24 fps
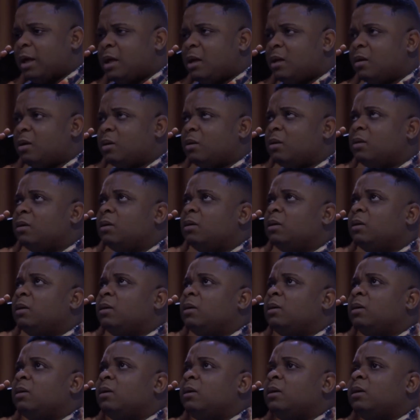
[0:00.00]
Hello.
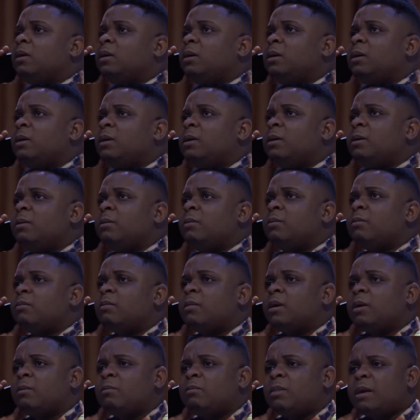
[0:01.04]

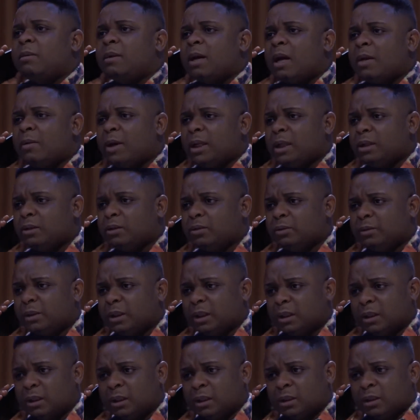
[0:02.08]
Baby, how are you
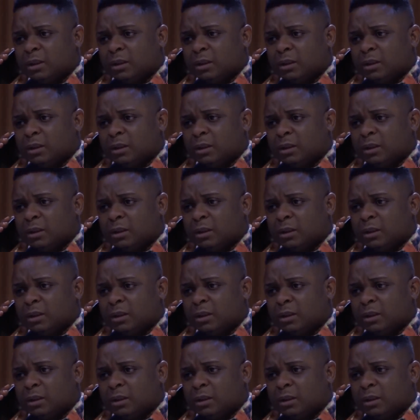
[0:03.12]
doing?